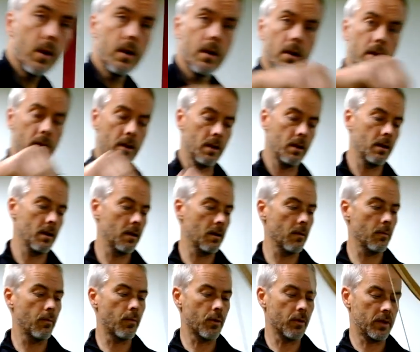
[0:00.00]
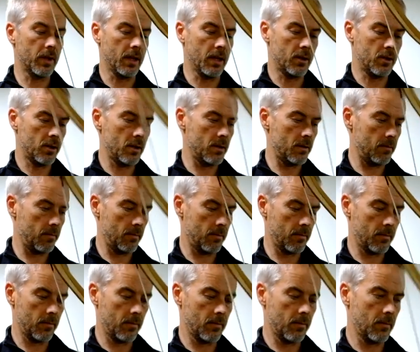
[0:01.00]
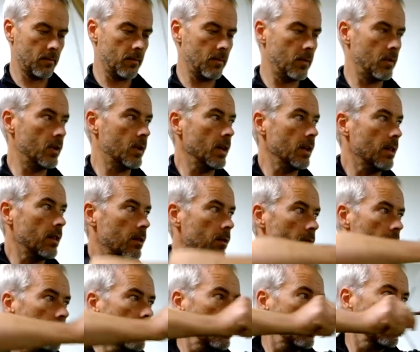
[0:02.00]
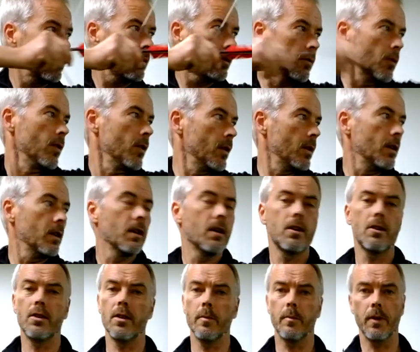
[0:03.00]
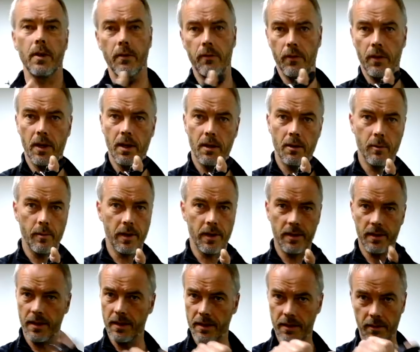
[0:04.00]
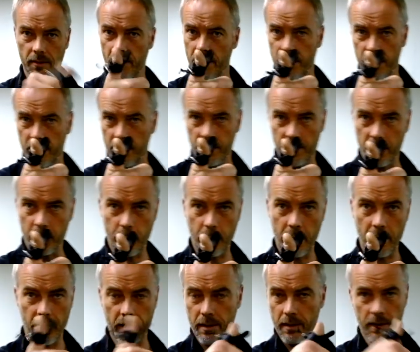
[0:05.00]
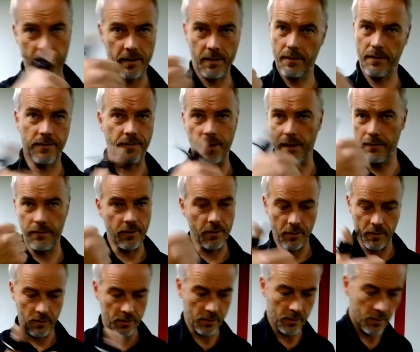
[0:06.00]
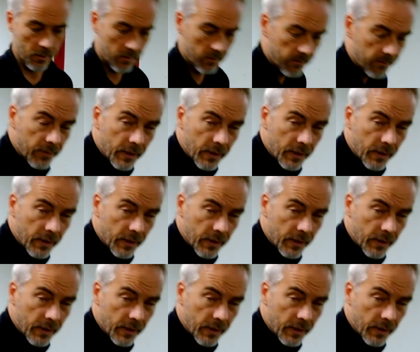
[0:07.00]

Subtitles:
one protection, you get 3. Shipping free, you pay $6 or something, so it's €5 or